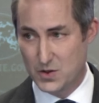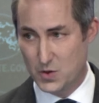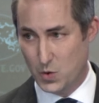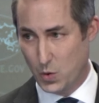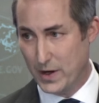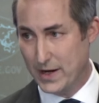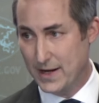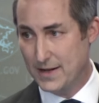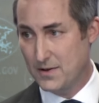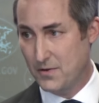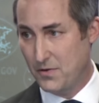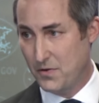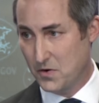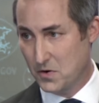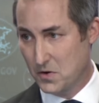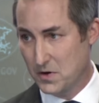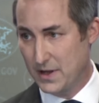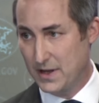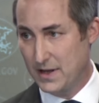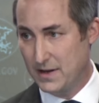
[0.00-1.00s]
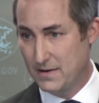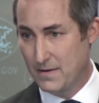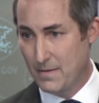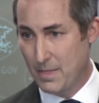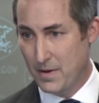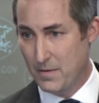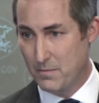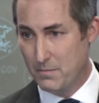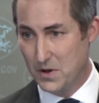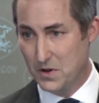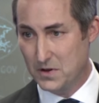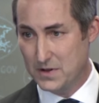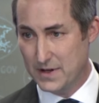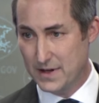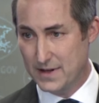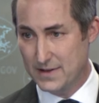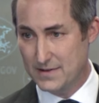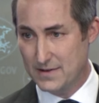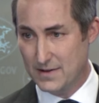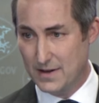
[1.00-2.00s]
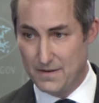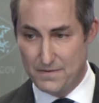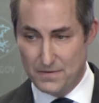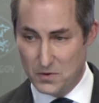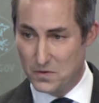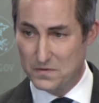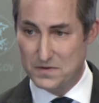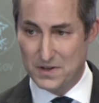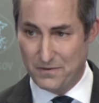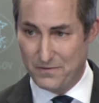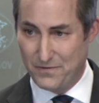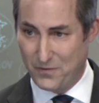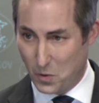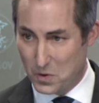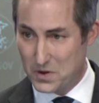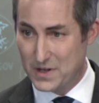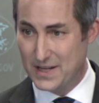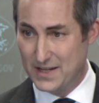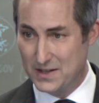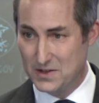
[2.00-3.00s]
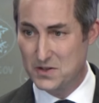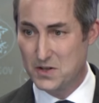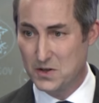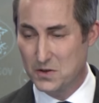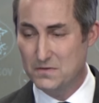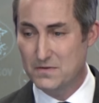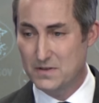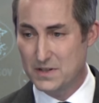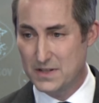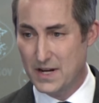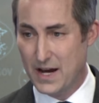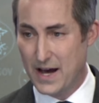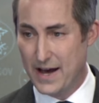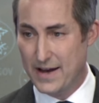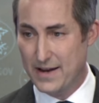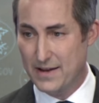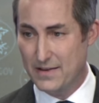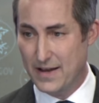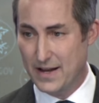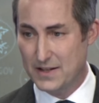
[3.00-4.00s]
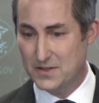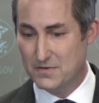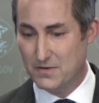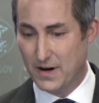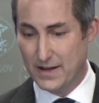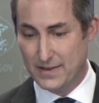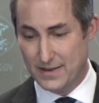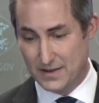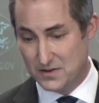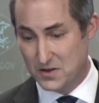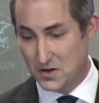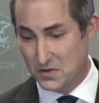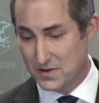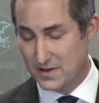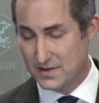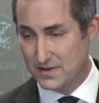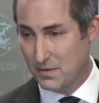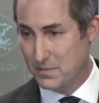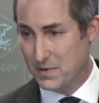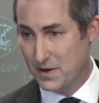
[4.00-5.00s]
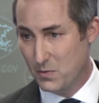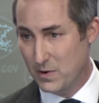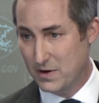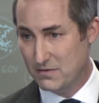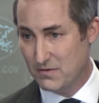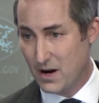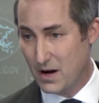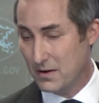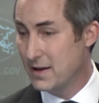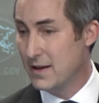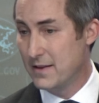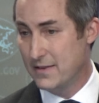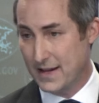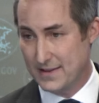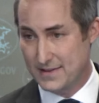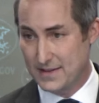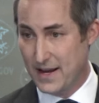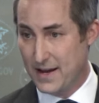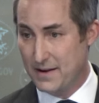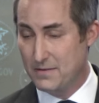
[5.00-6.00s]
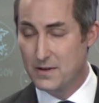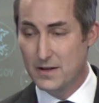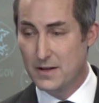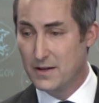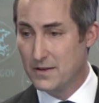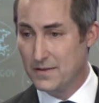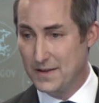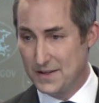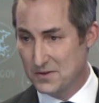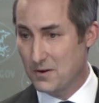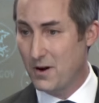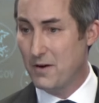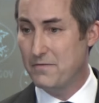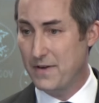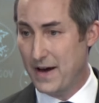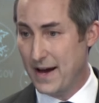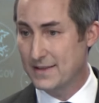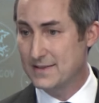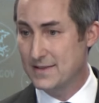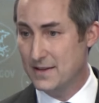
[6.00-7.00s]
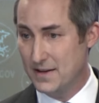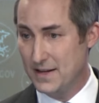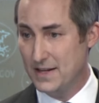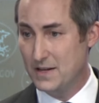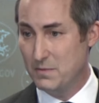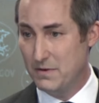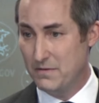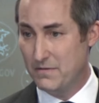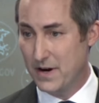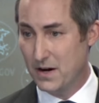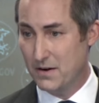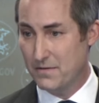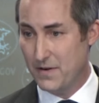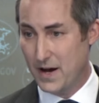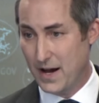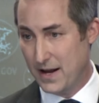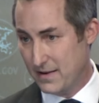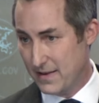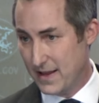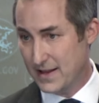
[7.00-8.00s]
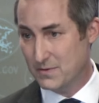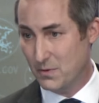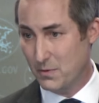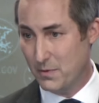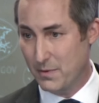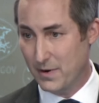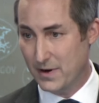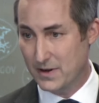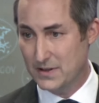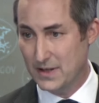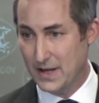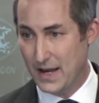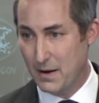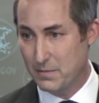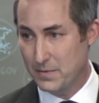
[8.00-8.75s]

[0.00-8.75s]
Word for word: 20 to 30 militants. If you have seen 14 children die in that strike, that shows that something went wrong. That said, these are all facts that need to be verified, and that's what we want to see